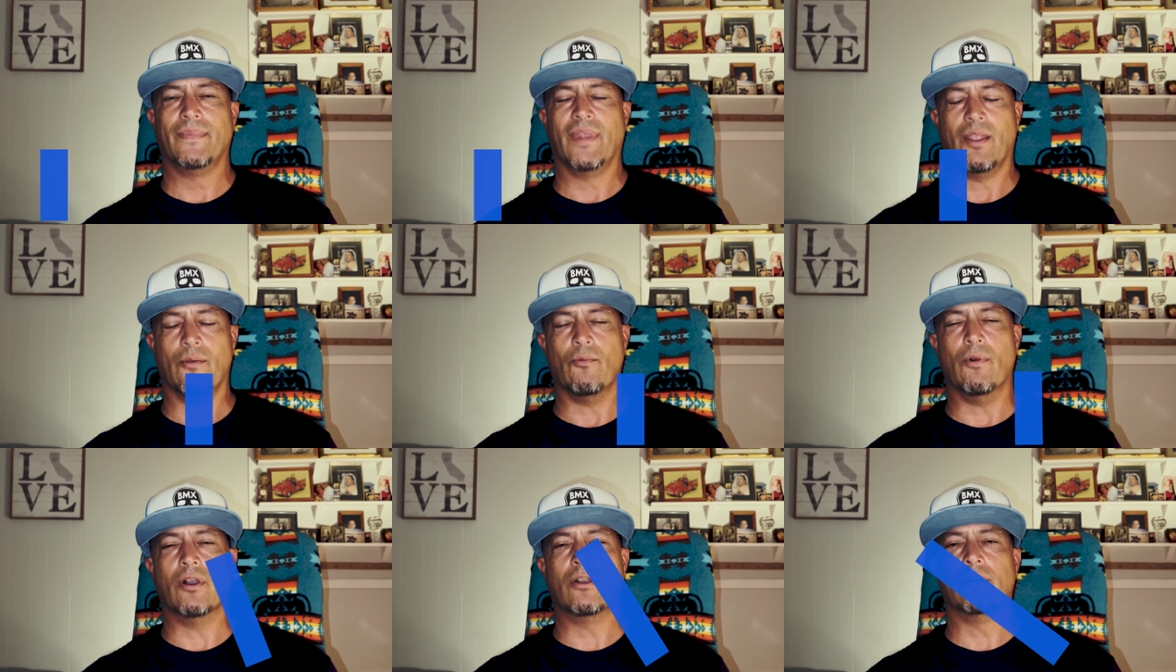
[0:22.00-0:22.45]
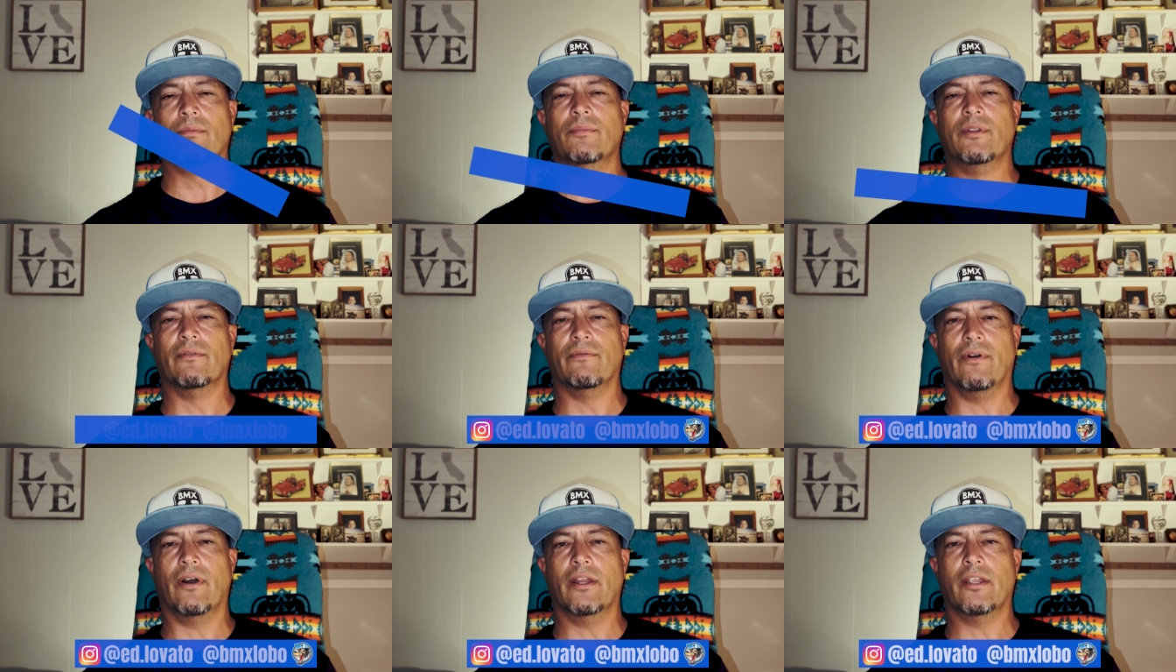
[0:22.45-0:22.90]
Welcome to
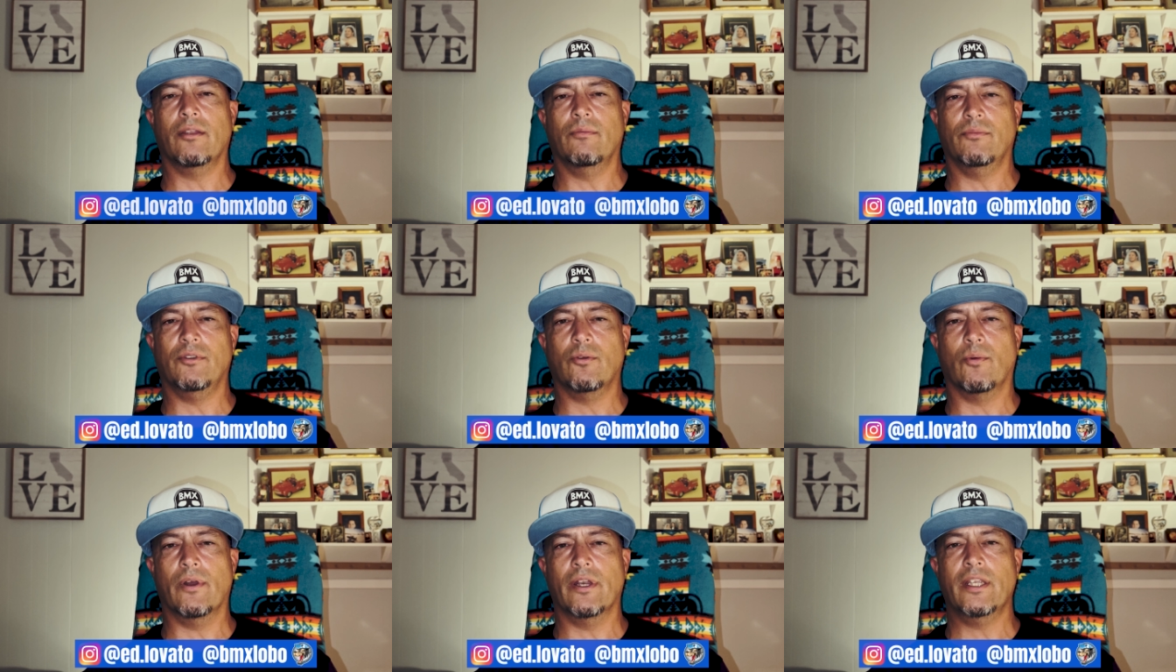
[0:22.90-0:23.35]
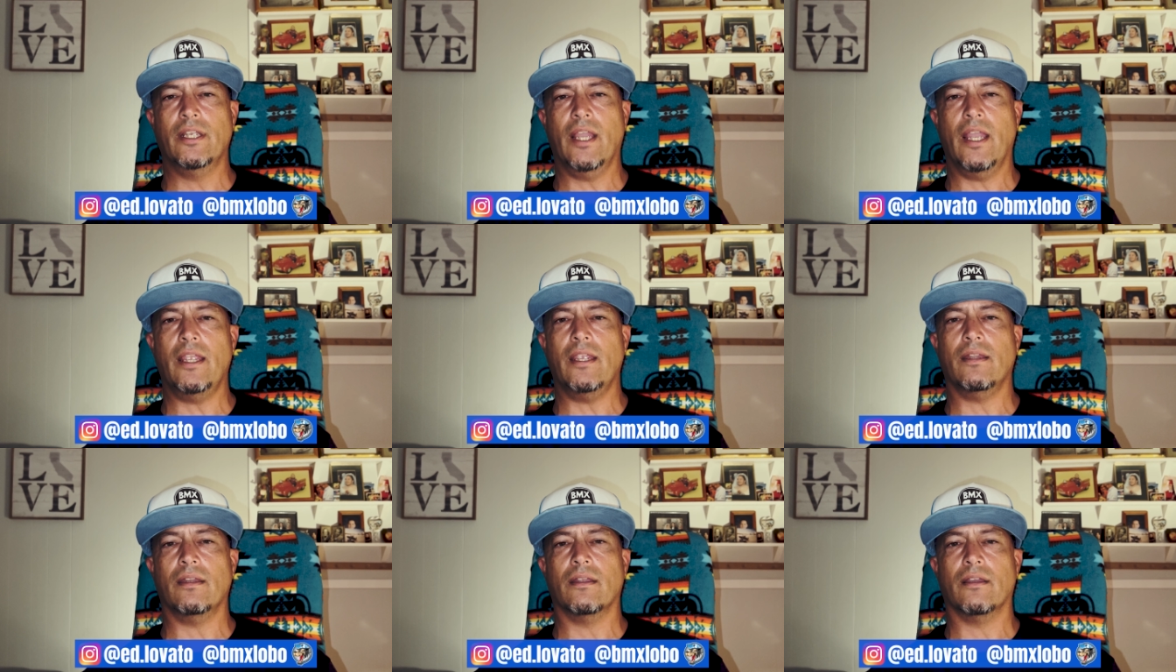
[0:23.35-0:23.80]
volume
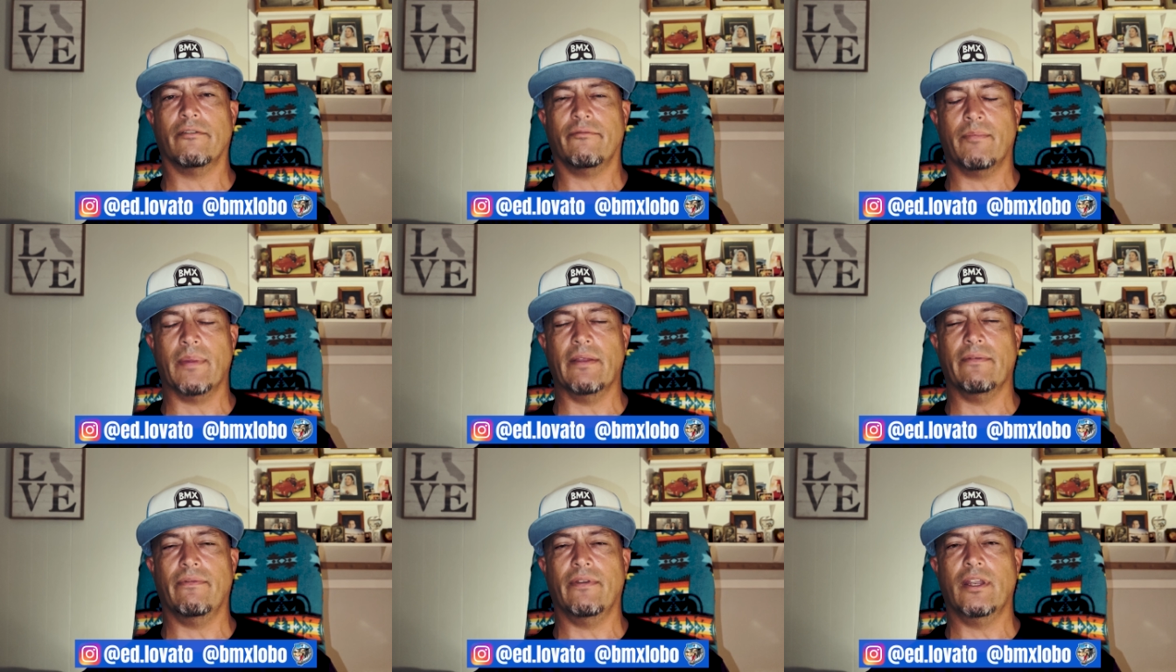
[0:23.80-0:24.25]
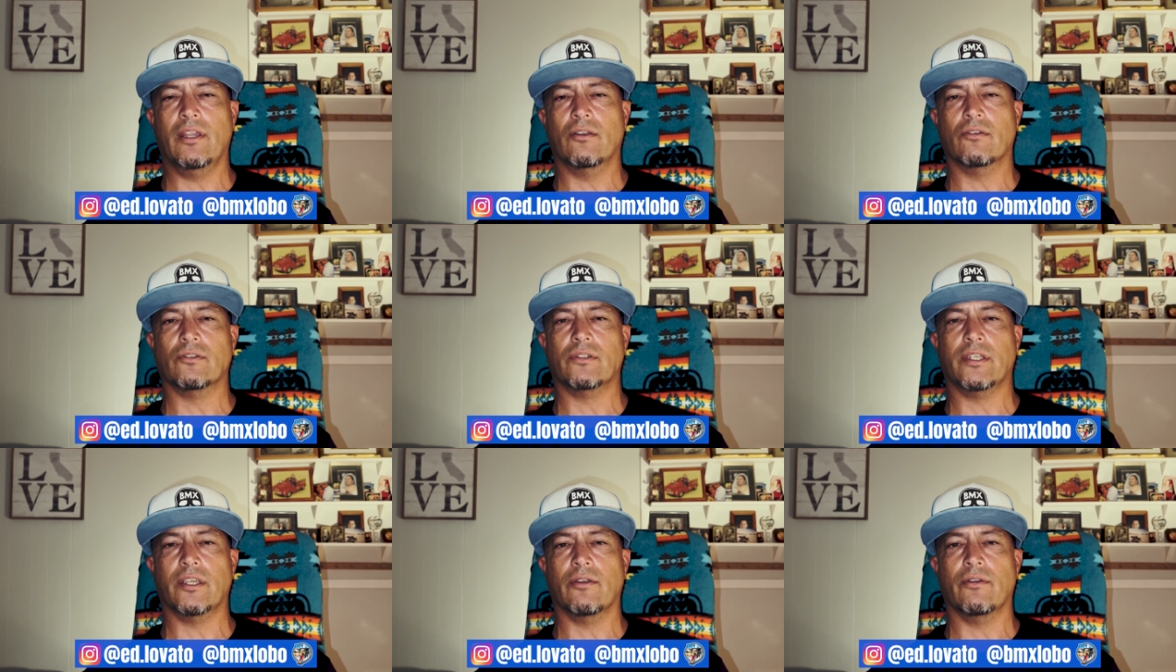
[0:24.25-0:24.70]
twenty-eight of my video
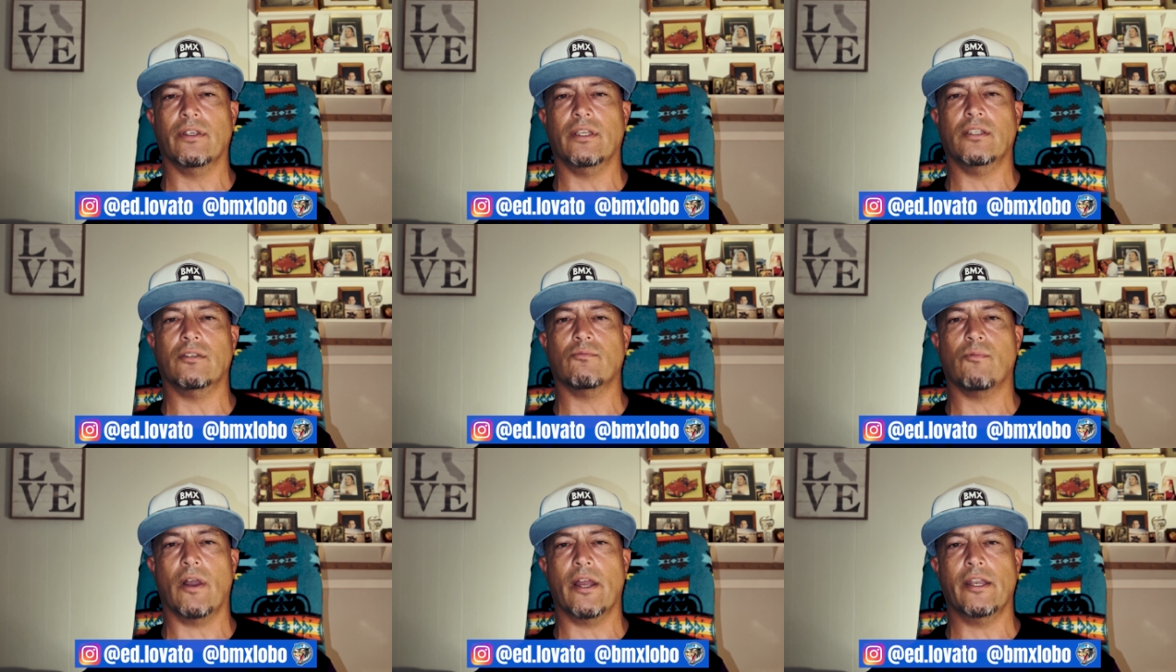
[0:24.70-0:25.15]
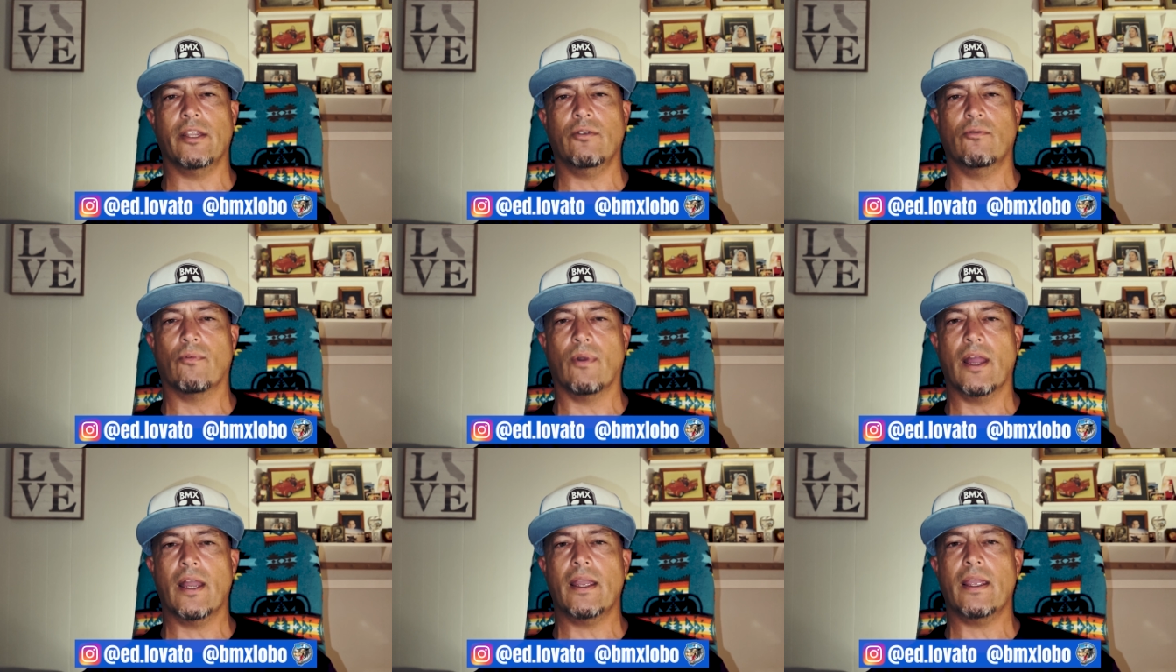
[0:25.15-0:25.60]
series, Why Do You
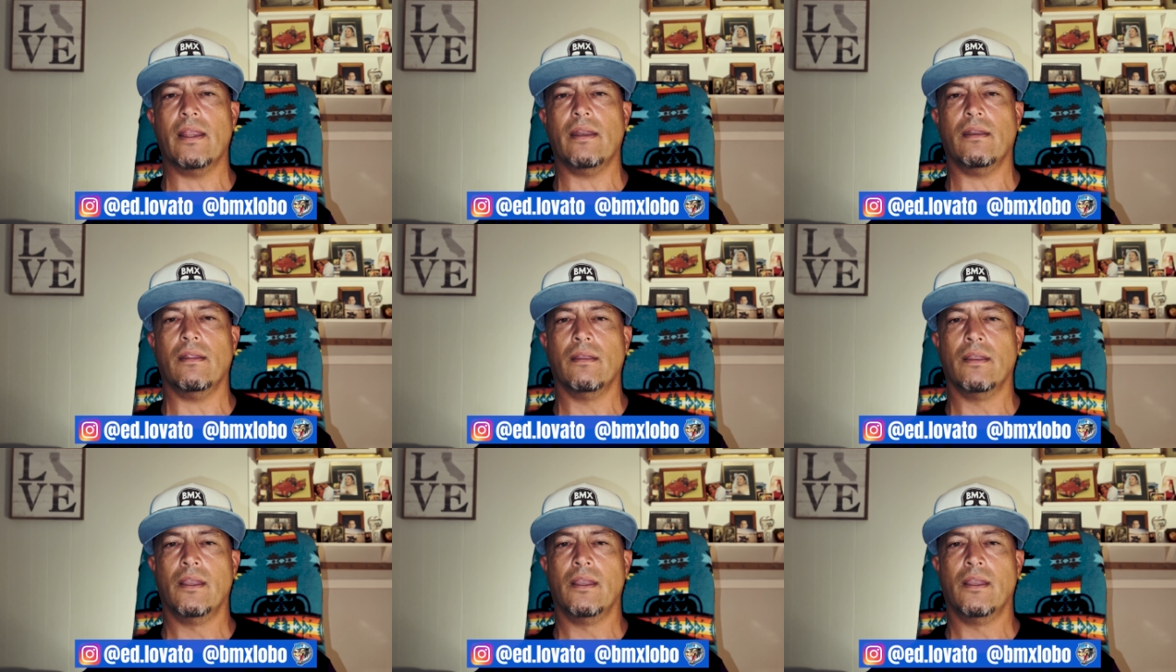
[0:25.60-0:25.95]
Ride?